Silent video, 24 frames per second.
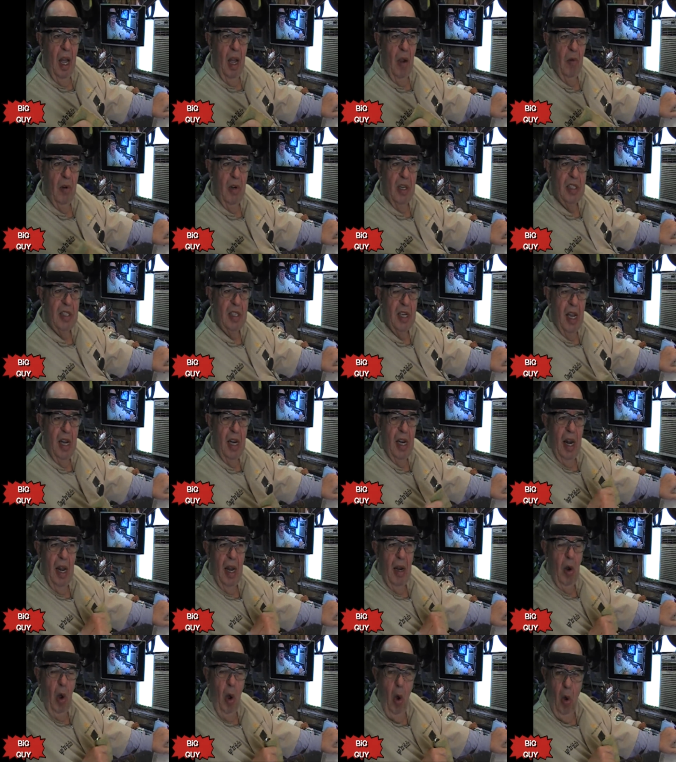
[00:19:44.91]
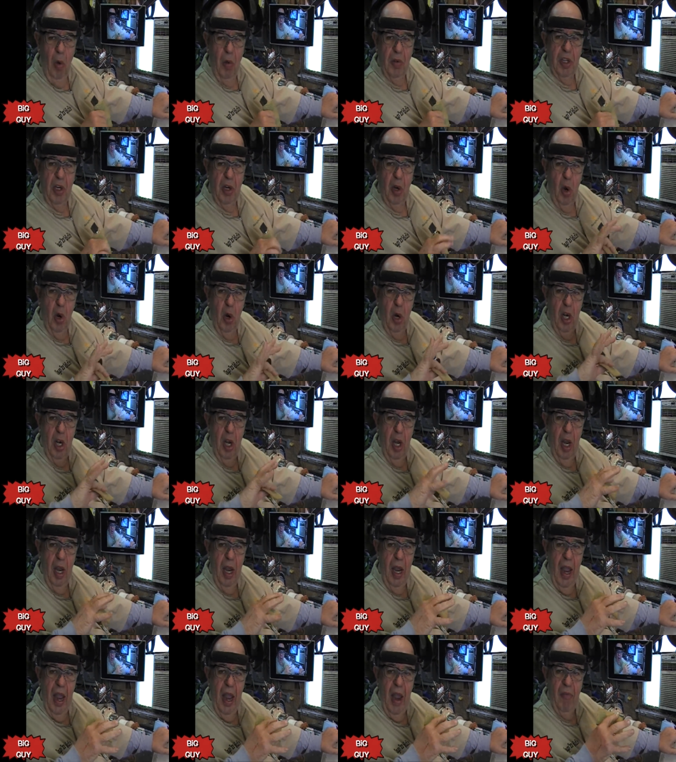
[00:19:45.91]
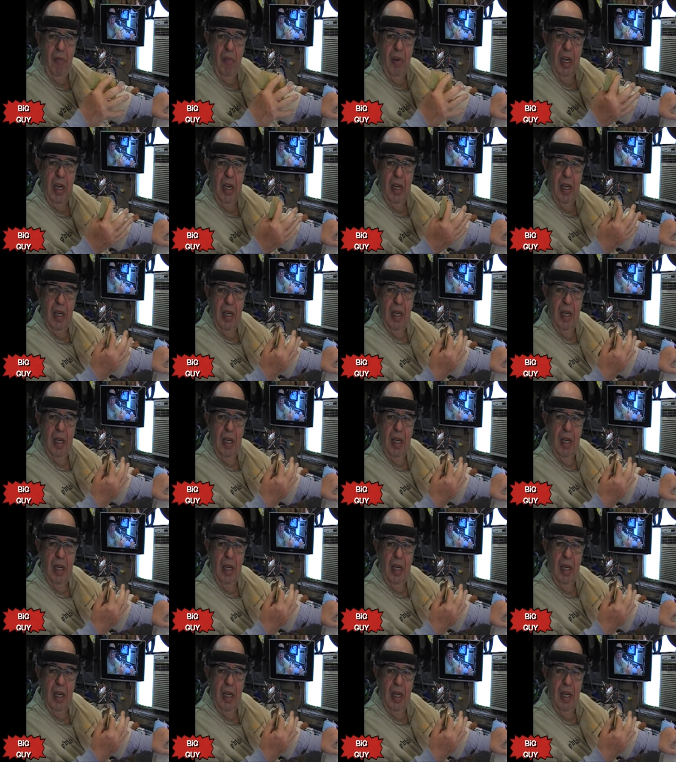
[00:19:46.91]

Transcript: I'm going to sand it out and hold it on every